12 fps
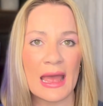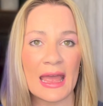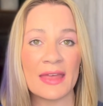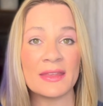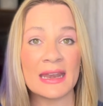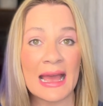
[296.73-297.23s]

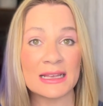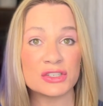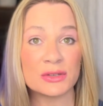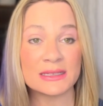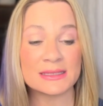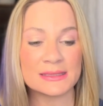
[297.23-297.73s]
And then
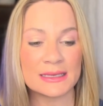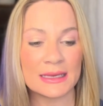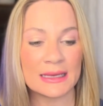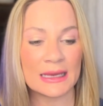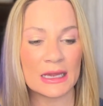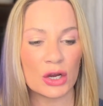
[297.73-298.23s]
as you can see
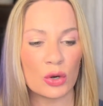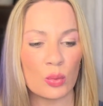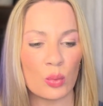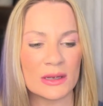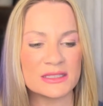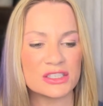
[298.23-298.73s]
here,
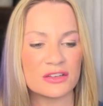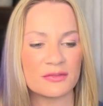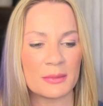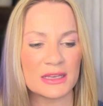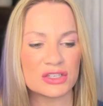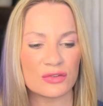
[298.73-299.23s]
once you've
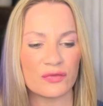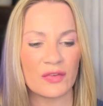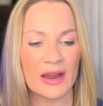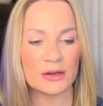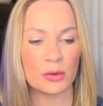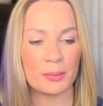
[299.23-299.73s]
made your
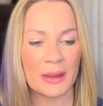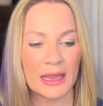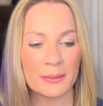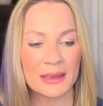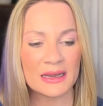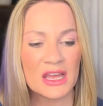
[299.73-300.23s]
final
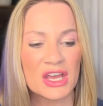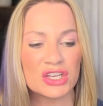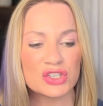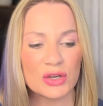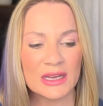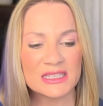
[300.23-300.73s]
payment,
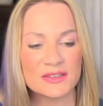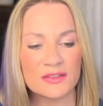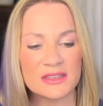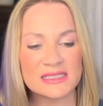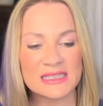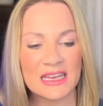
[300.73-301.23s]
transfer
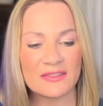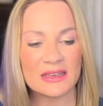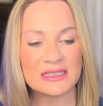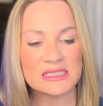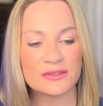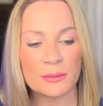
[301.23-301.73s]
the
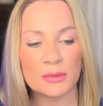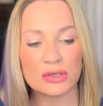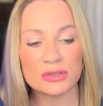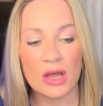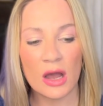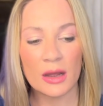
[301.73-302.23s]
savings from
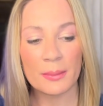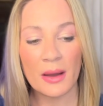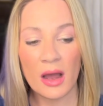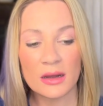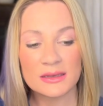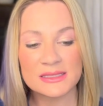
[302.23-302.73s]
your
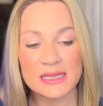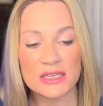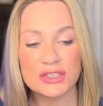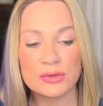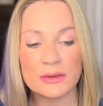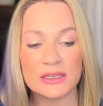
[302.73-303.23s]
loqbox
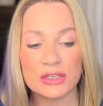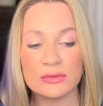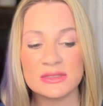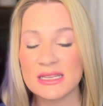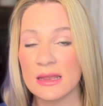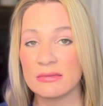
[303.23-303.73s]
into a
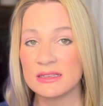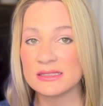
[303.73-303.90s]
new savings